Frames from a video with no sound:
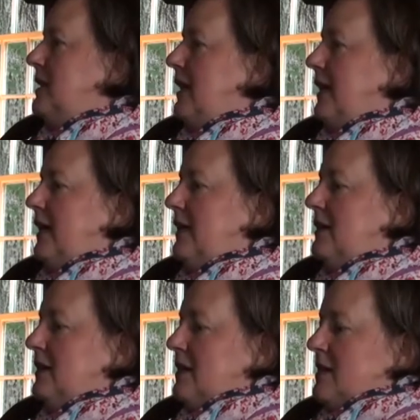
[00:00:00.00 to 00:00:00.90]
that
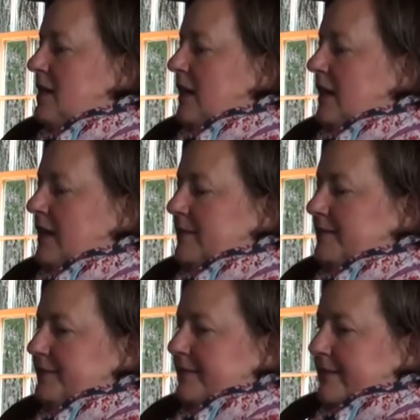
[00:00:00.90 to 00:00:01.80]
had
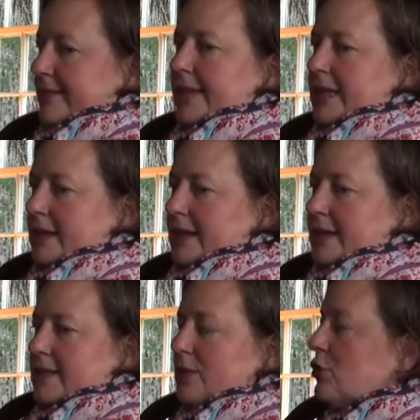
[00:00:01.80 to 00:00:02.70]
um,
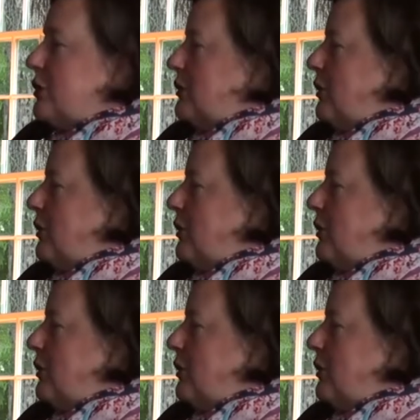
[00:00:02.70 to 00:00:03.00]
uh, social